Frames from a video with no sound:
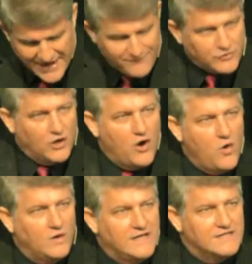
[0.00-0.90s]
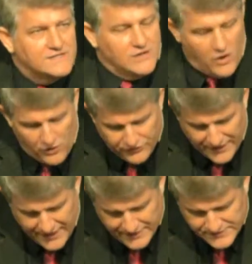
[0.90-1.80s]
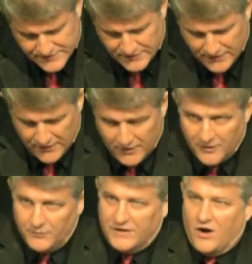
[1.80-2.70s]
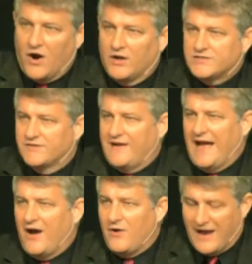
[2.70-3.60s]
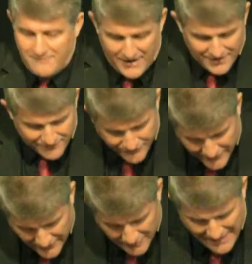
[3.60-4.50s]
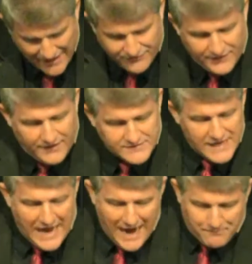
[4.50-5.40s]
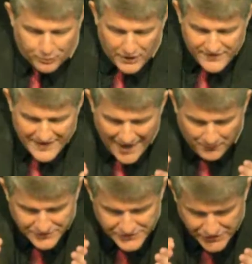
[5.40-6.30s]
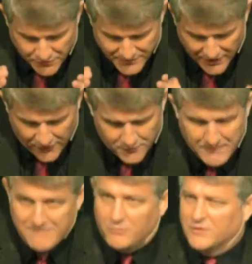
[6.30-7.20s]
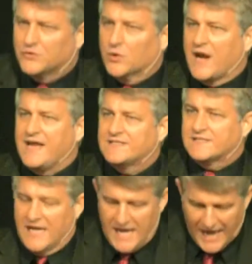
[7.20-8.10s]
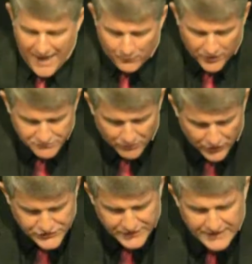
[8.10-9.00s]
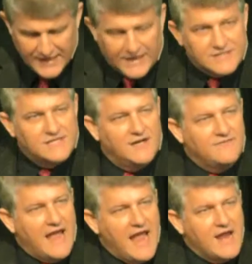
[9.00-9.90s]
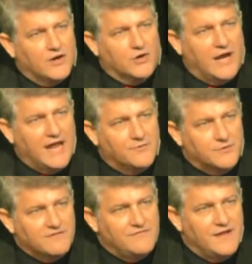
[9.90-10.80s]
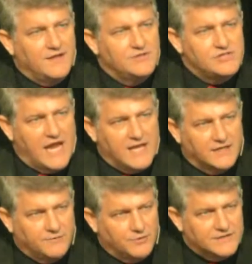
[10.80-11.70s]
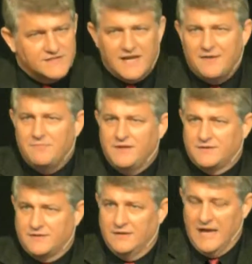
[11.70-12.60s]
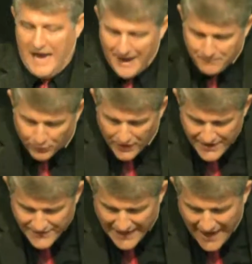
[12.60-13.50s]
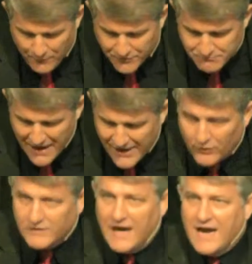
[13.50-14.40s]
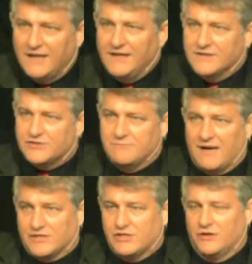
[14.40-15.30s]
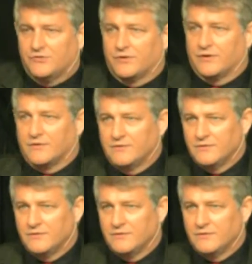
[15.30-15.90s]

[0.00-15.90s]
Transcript: after holiness in all things, regardless of how I might feel about things. I pray that I would deal with other people with grace and with mercy instead of anger and revenge and resentment. I pray that I would model godliness to my children.